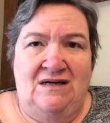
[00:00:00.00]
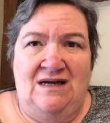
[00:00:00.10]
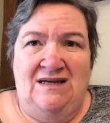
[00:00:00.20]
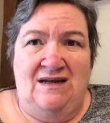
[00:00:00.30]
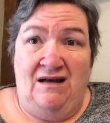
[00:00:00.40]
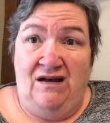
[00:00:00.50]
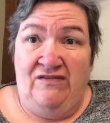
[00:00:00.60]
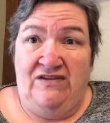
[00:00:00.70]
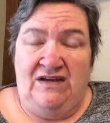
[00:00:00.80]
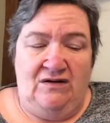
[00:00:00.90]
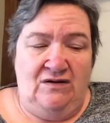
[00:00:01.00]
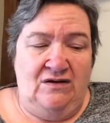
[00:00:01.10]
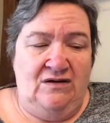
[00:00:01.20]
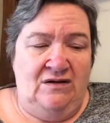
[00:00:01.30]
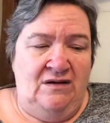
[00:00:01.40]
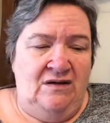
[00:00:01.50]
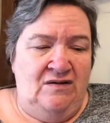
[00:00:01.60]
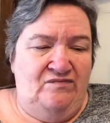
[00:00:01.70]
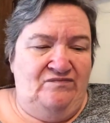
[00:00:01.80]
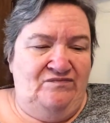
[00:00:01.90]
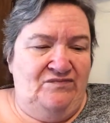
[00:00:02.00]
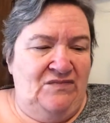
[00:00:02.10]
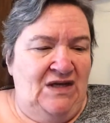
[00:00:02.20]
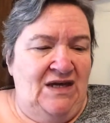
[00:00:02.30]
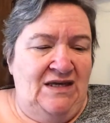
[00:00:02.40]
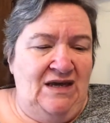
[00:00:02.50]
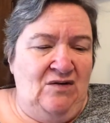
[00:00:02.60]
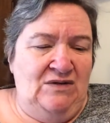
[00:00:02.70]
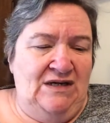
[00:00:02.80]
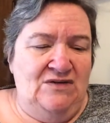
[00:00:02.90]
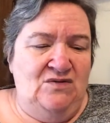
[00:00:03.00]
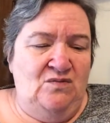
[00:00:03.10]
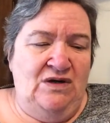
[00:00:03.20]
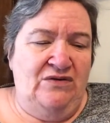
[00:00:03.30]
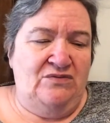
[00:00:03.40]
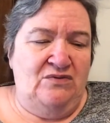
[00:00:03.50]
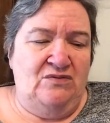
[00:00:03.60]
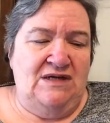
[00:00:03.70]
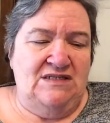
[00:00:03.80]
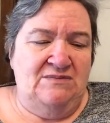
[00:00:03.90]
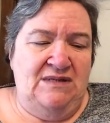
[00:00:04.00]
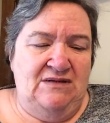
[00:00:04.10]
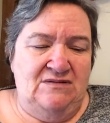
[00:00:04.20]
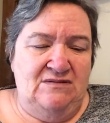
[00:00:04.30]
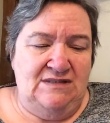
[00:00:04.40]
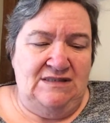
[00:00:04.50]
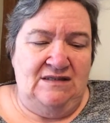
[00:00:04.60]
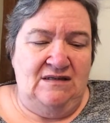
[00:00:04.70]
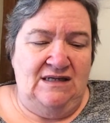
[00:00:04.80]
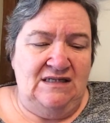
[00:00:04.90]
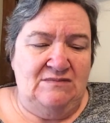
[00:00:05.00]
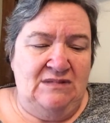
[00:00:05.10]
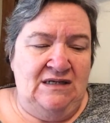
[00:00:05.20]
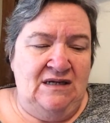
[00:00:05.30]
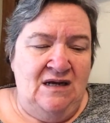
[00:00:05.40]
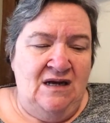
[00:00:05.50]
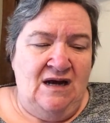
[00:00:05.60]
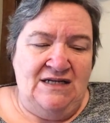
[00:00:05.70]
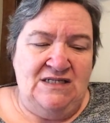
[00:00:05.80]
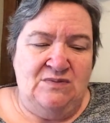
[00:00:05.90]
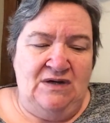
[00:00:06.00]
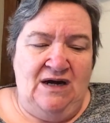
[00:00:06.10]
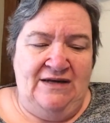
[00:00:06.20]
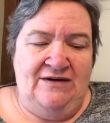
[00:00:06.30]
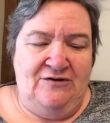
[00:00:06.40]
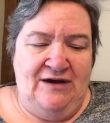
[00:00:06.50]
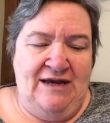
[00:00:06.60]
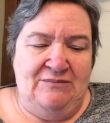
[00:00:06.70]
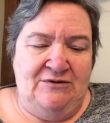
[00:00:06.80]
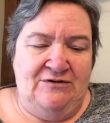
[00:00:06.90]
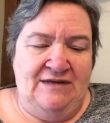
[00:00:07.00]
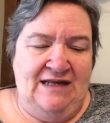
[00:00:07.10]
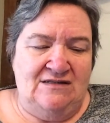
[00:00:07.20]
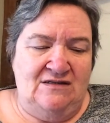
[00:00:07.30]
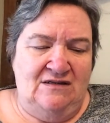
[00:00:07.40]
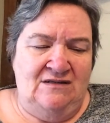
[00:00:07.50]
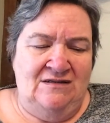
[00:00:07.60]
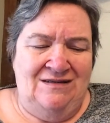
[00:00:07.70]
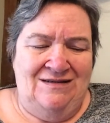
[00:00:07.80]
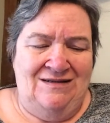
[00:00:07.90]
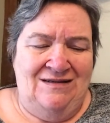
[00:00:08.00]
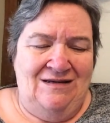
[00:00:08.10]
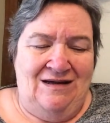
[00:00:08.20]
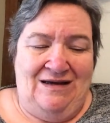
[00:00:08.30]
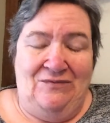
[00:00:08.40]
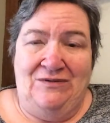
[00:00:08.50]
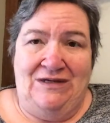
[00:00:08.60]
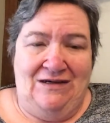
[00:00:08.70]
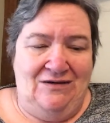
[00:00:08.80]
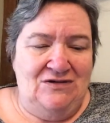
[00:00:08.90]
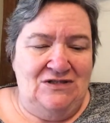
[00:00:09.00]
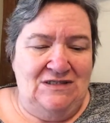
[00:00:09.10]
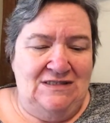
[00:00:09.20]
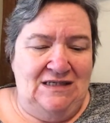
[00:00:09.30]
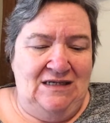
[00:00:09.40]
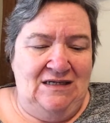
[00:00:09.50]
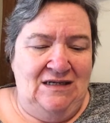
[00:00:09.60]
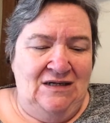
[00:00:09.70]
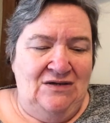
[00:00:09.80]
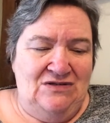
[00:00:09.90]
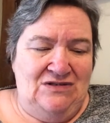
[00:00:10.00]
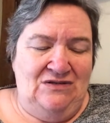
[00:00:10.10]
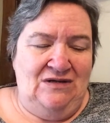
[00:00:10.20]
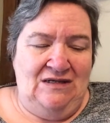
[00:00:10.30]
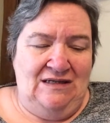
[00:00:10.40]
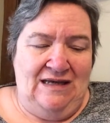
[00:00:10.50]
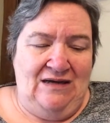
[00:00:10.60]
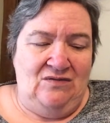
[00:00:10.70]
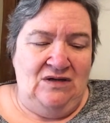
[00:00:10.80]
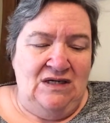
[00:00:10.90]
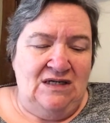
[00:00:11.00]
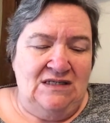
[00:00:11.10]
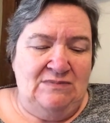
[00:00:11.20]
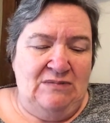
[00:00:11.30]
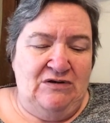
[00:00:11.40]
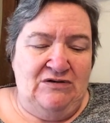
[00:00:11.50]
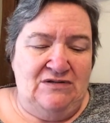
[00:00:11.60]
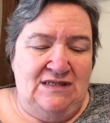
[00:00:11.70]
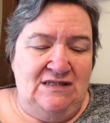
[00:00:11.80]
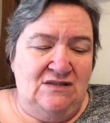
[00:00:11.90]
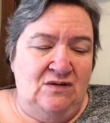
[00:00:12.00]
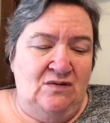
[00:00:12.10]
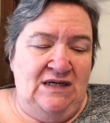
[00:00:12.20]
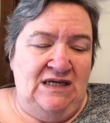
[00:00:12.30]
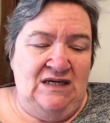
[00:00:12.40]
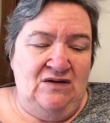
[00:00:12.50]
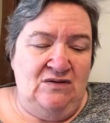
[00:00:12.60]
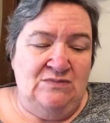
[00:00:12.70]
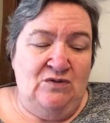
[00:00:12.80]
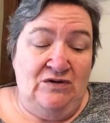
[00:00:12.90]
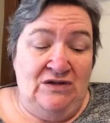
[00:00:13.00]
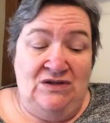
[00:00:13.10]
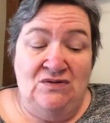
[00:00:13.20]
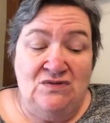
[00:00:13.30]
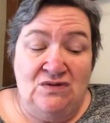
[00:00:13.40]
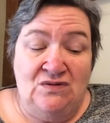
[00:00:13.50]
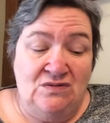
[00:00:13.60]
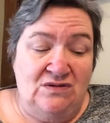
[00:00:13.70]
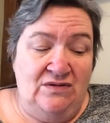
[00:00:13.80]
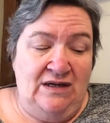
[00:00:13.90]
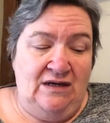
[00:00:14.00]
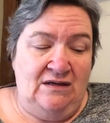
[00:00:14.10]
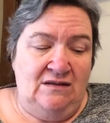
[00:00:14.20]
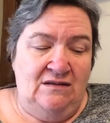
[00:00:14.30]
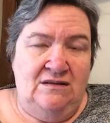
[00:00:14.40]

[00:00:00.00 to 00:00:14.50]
I did a huffy at her. Yeah, only I don't want to throw rotten tomatoes, Lucille, I explained. I just want to hide in her hamper, and that's all. I don't care, she said. You're still not allowed, because my brother said so, and he knows more than you do, so there.